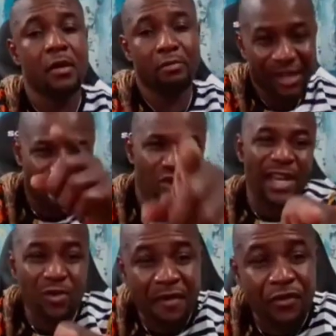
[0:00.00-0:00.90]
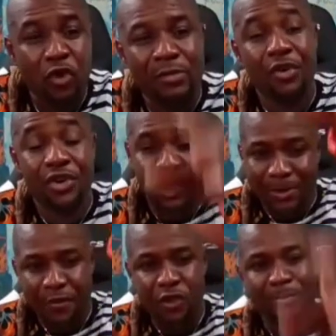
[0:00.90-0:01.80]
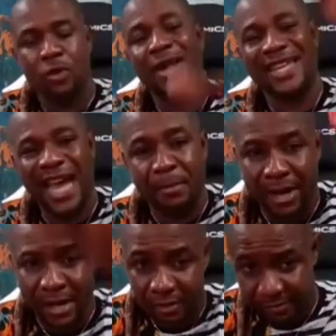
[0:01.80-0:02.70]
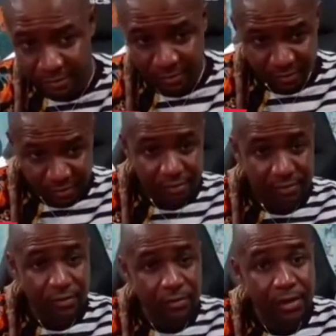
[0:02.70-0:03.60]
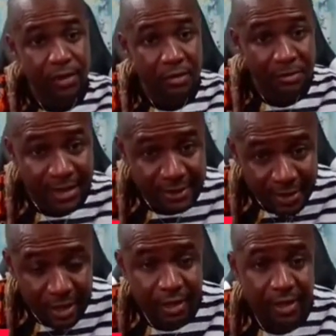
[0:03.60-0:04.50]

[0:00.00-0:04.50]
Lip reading: But when you we normal, okay, no we normal. We here man. Understand?